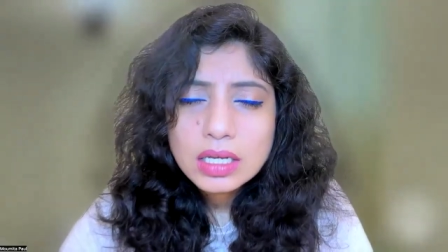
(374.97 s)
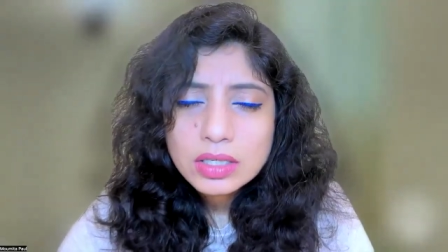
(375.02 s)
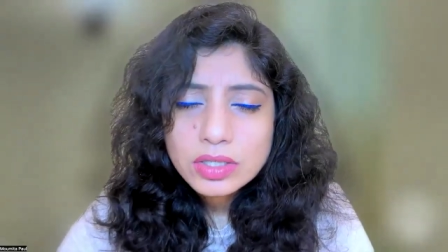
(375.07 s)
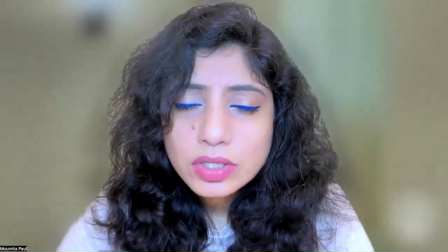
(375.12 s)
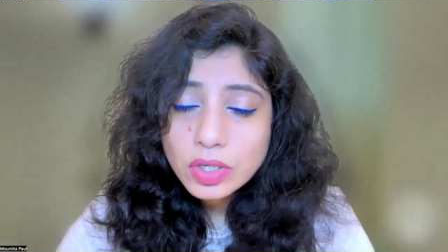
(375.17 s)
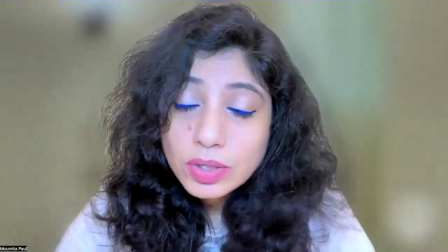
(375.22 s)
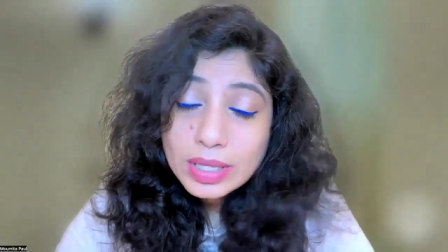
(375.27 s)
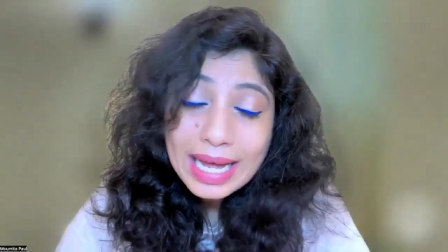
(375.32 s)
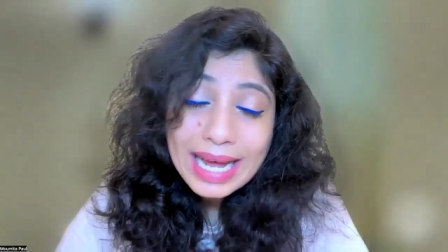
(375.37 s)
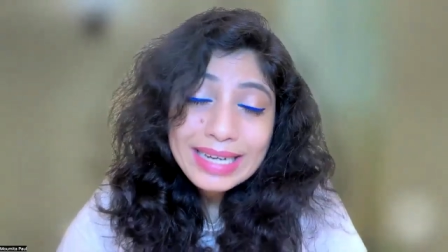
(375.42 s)

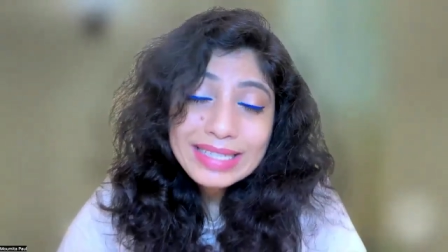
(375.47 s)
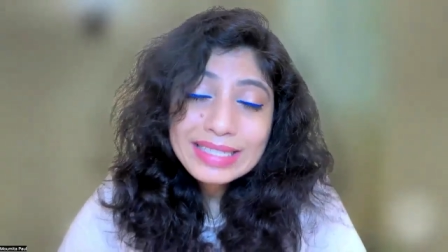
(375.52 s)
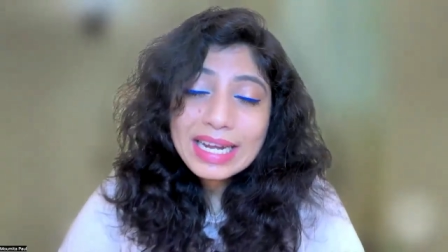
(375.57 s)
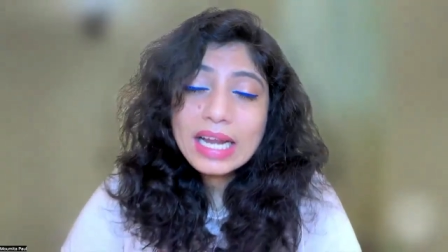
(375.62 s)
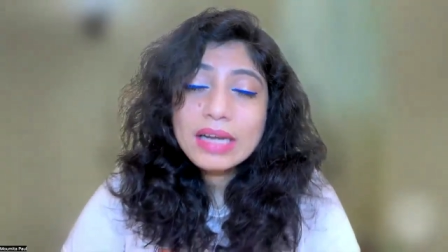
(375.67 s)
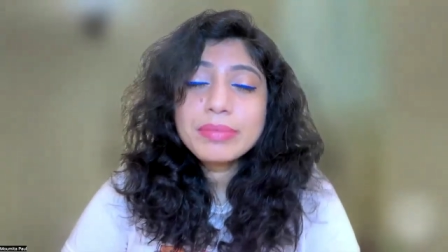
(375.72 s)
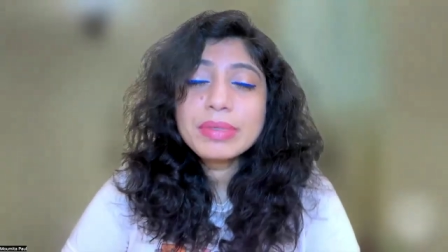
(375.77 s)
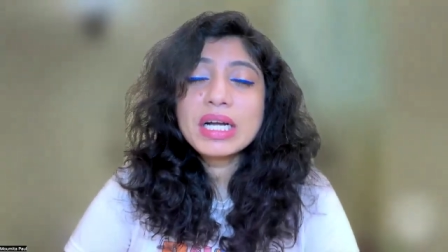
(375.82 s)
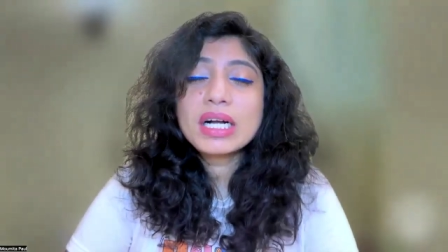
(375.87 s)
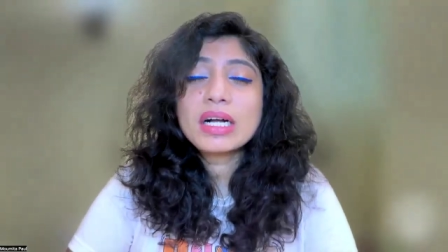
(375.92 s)
So that
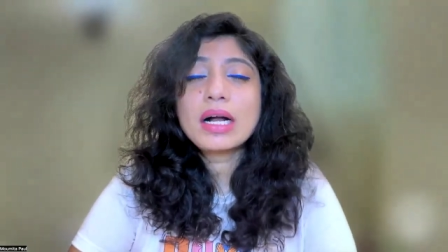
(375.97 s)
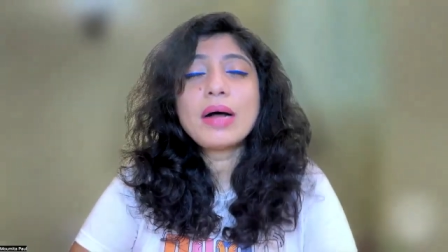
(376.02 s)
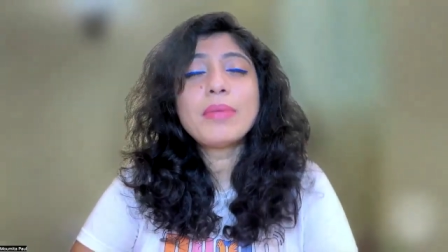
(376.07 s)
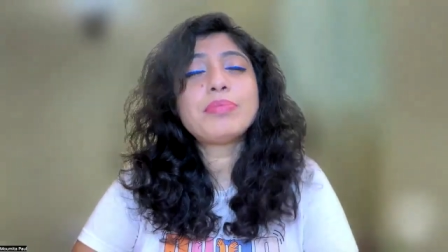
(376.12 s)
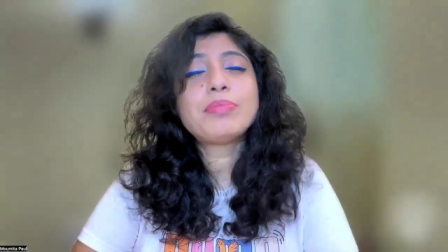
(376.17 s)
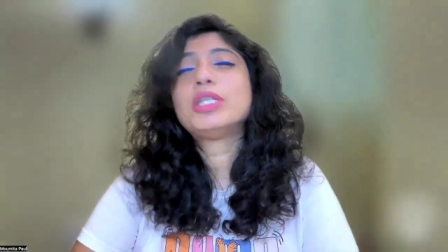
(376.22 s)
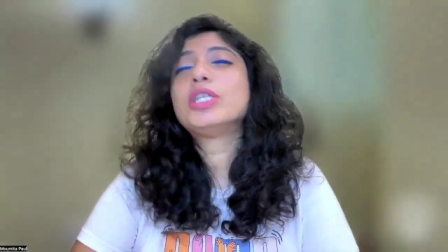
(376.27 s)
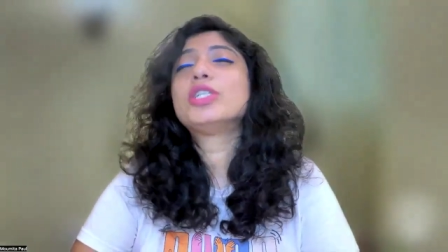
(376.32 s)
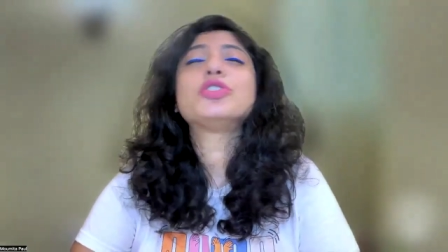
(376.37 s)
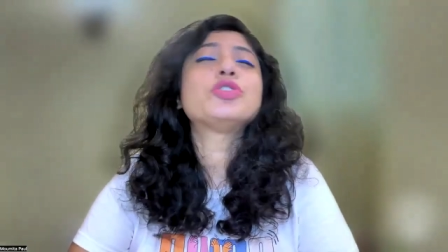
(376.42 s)
can be
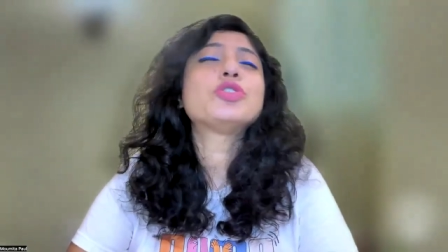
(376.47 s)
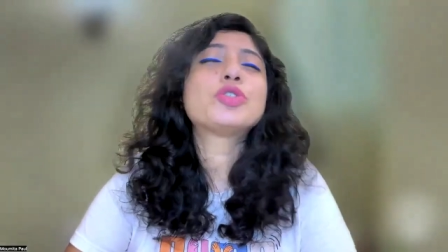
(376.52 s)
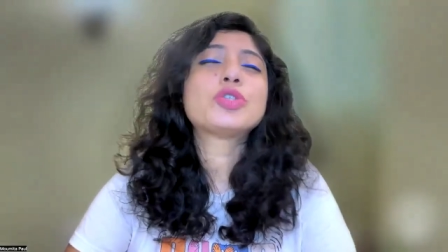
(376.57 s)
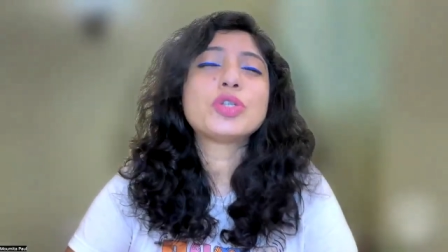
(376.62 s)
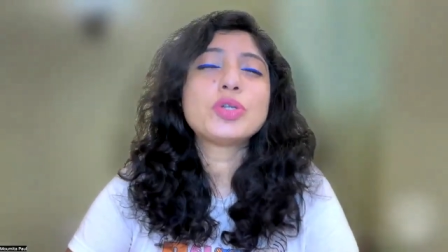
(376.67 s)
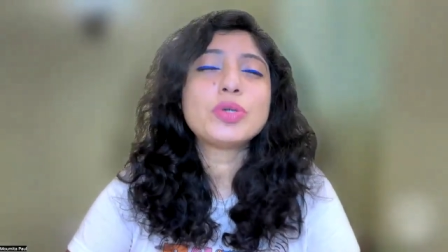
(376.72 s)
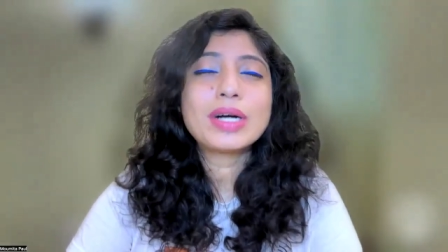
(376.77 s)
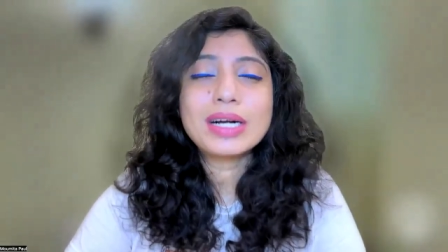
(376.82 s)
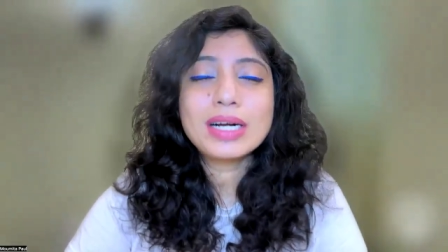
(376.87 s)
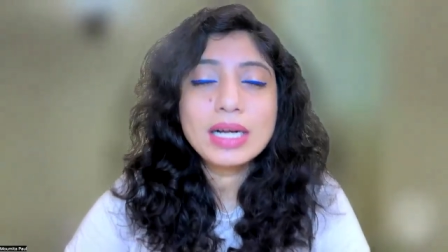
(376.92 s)
accomplished
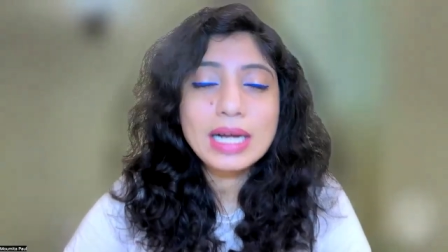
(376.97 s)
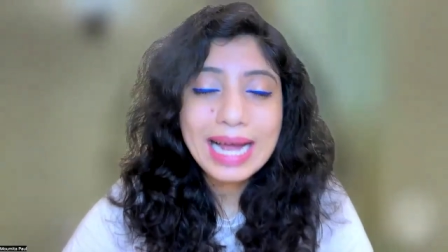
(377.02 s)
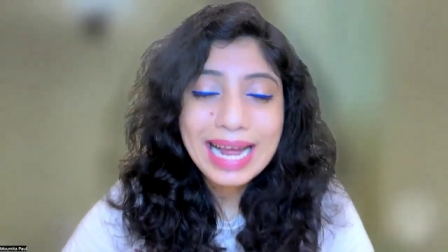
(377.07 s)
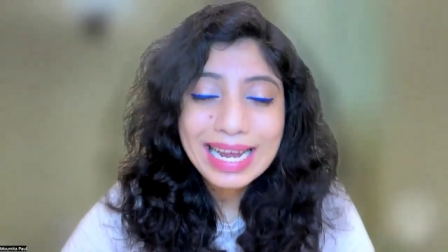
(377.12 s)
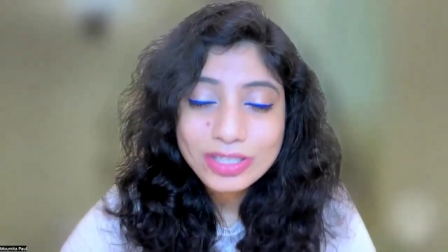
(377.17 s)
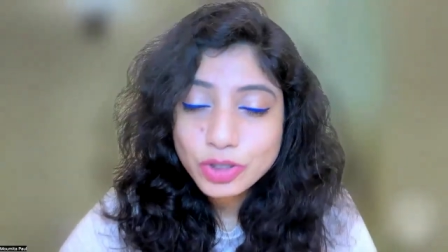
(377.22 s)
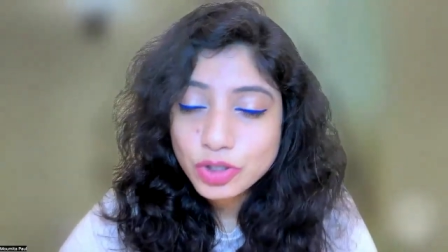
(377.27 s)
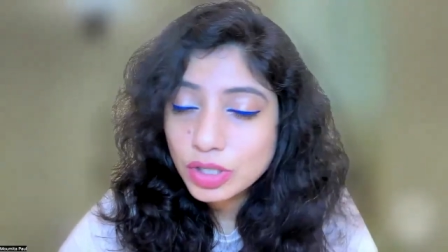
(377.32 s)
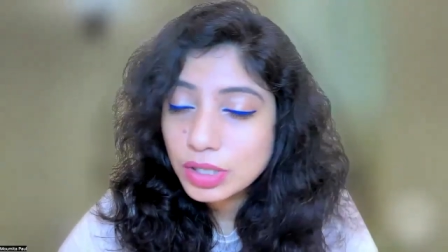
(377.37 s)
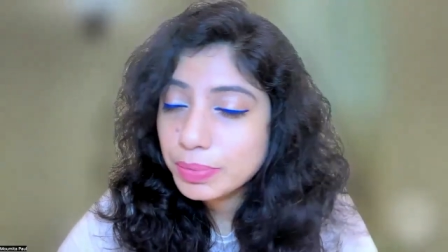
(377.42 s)
through
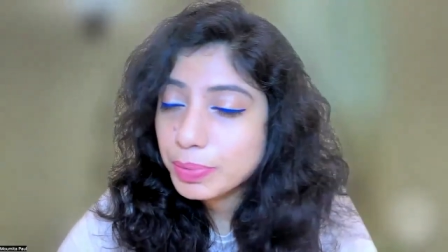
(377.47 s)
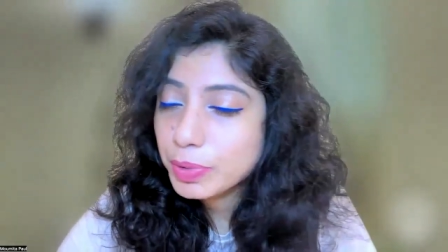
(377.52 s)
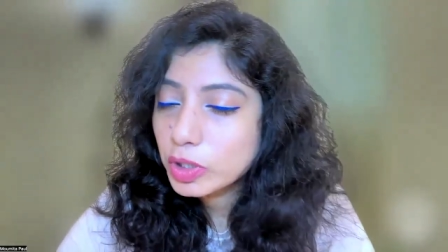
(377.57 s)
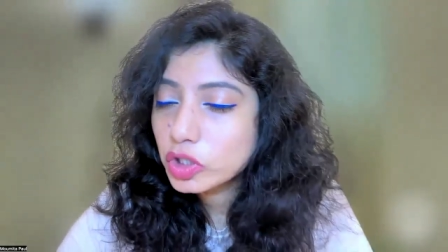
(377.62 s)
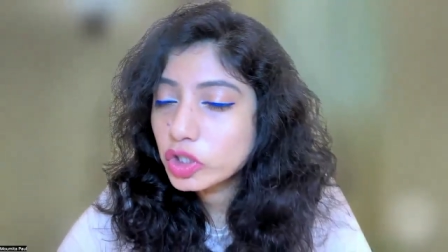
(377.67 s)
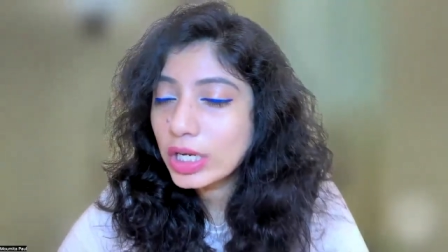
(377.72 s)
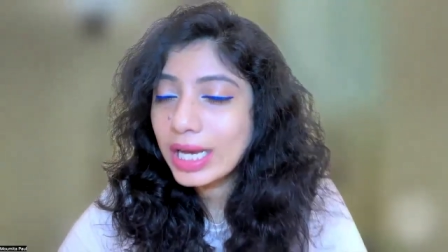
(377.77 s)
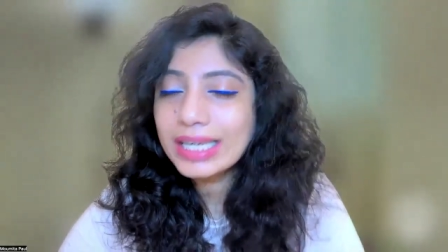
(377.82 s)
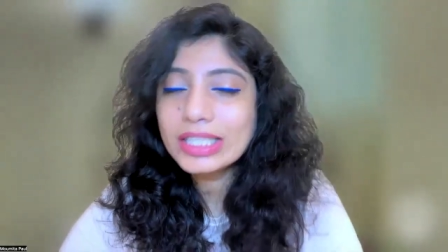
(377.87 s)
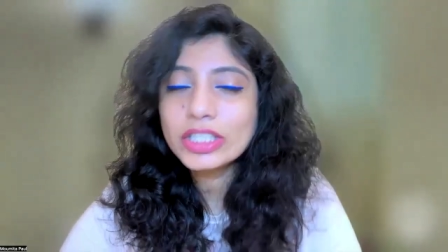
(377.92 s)
astral
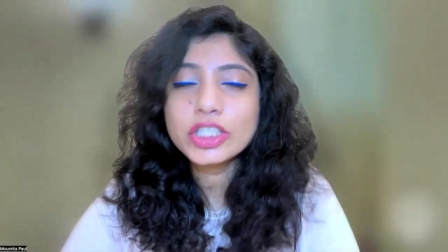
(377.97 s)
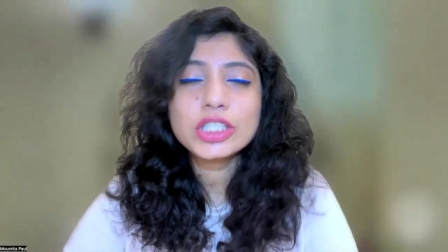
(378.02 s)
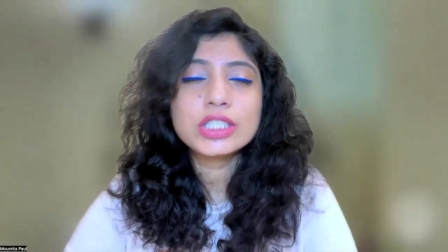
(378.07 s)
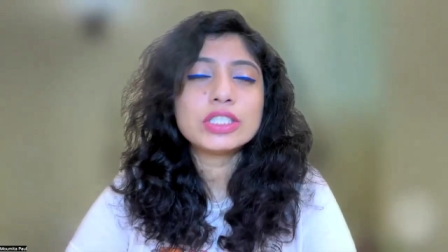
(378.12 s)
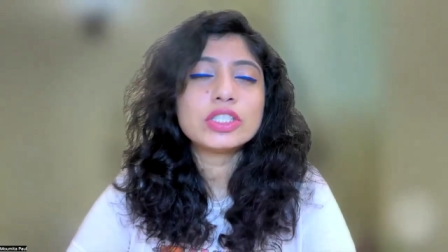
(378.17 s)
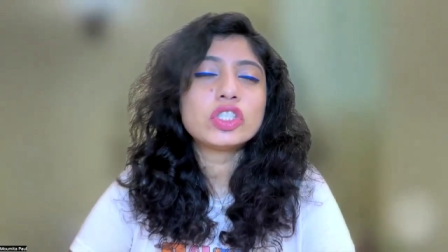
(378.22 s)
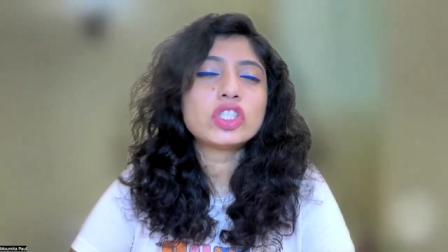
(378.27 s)
projection,